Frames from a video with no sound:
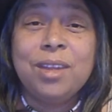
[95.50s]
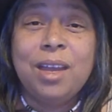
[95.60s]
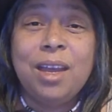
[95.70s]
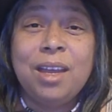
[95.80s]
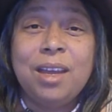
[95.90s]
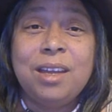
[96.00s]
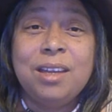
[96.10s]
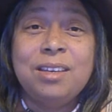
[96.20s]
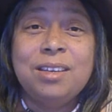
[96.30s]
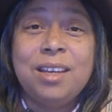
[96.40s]

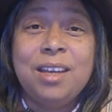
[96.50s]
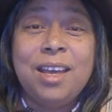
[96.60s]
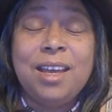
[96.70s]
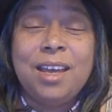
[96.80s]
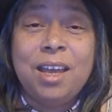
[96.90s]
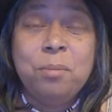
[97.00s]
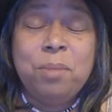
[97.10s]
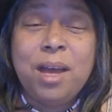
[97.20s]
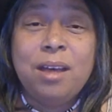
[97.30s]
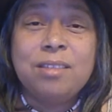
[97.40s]
And
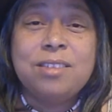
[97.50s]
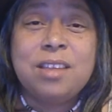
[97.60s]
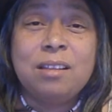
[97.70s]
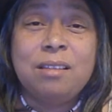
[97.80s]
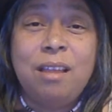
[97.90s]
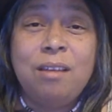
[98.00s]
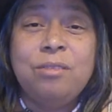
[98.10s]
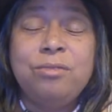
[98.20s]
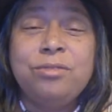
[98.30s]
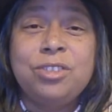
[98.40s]
empaths
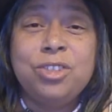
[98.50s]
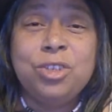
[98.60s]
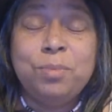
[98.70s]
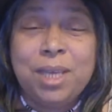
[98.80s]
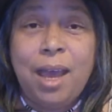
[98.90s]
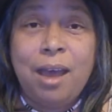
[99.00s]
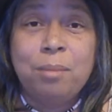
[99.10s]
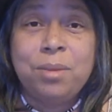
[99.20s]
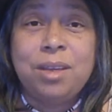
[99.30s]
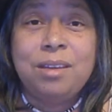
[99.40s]
love to be
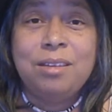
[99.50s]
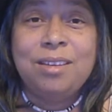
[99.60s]
happy.